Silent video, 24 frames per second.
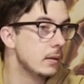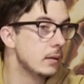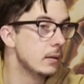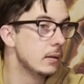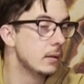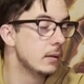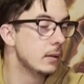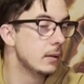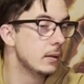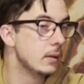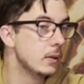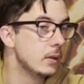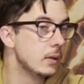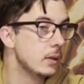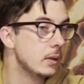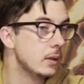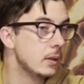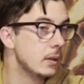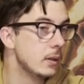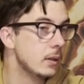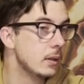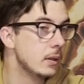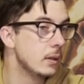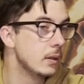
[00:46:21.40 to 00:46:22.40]

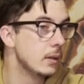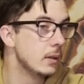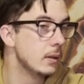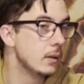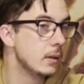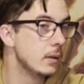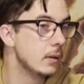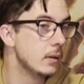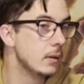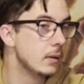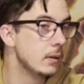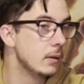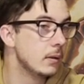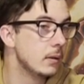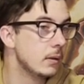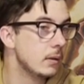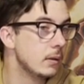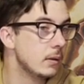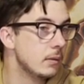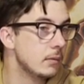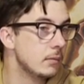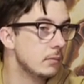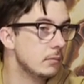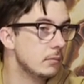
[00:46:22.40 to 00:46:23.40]

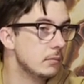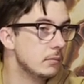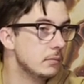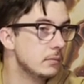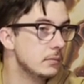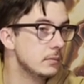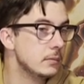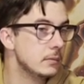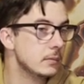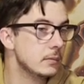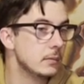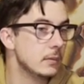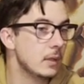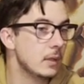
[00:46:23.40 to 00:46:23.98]
(not speaking)